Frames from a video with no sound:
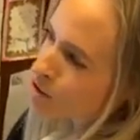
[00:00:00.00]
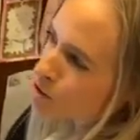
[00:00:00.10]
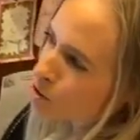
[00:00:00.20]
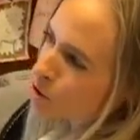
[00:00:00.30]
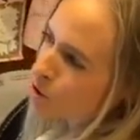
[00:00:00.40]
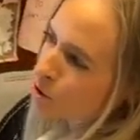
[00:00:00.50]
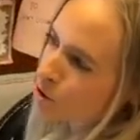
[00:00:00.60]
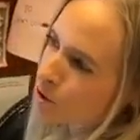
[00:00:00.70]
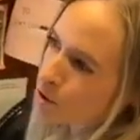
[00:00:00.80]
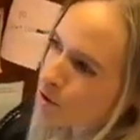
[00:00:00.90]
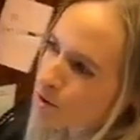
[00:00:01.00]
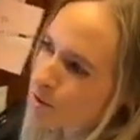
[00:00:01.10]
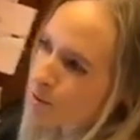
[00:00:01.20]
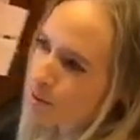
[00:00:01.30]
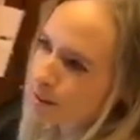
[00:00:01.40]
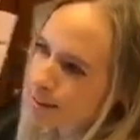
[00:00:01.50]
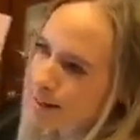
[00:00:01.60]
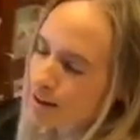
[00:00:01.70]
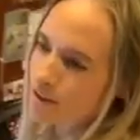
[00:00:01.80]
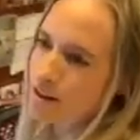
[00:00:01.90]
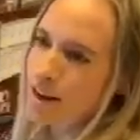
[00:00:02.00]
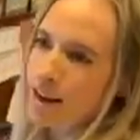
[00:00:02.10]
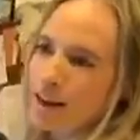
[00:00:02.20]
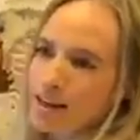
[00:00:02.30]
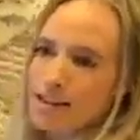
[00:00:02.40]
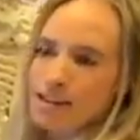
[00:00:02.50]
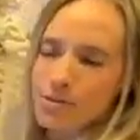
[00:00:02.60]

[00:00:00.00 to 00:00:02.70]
and slow it down. And